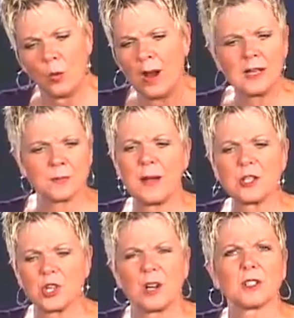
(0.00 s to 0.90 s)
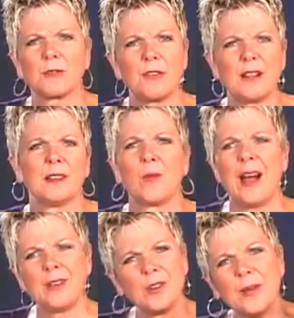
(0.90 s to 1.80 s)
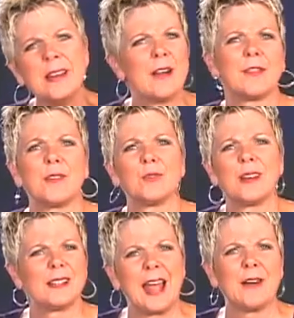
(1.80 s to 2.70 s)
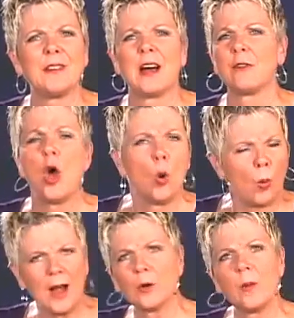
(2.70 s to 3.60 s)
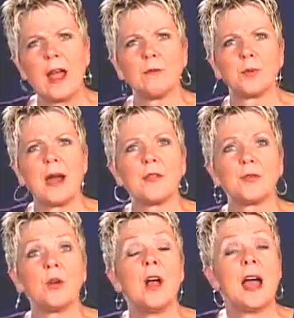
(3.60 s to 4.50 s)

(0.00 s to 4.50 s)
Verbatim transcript: Why is my church failing? Why do we never really have enough? Why don't we have breakthrough?